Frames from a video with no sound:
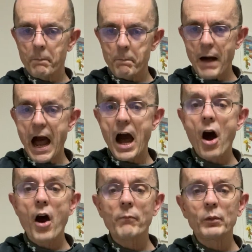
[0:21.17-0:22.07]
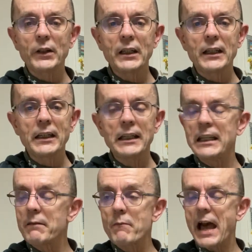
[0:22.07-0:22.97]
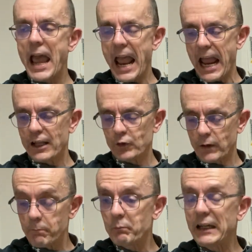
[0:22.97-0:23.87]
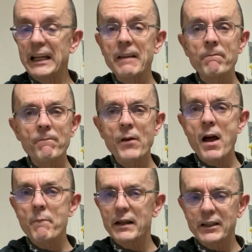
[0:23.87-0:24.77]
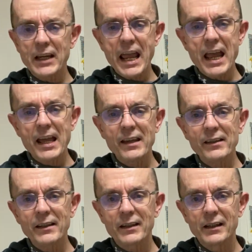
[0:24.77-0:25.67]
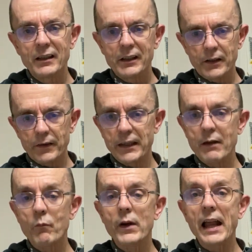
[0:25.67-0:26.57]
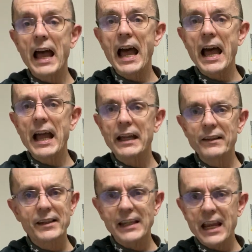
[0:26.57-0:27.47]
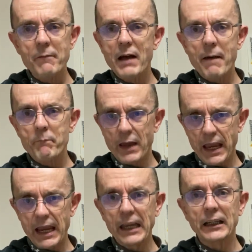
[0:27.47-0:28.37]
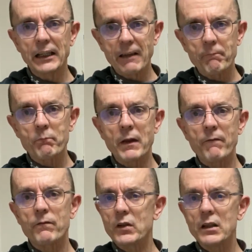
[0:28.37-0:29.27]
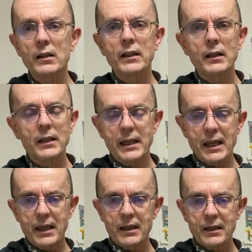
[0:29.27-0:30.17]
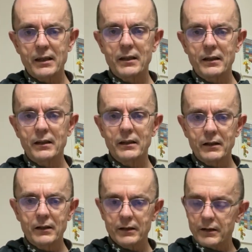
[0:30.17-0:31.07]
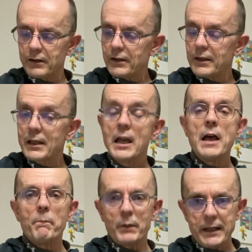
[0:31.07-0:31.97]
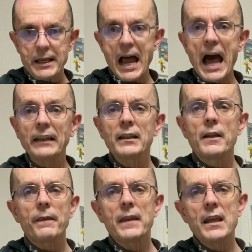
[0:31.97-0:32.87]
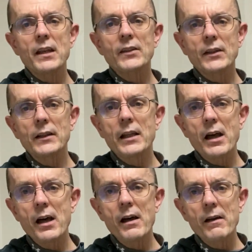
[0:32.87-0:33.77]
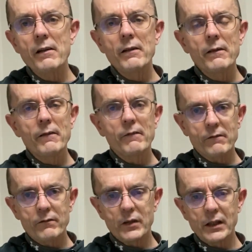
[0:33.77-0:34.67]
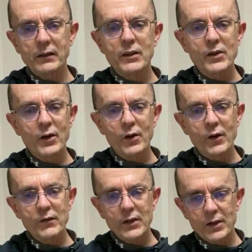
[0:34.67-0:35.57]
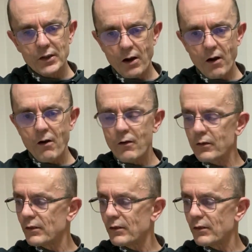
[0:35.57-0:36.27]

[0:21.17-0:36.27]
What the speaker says: My heart bleeding in my hands, repeating from my chest. Then when I had sang my pain, it left me feeling less. But not this love, it deserves a song.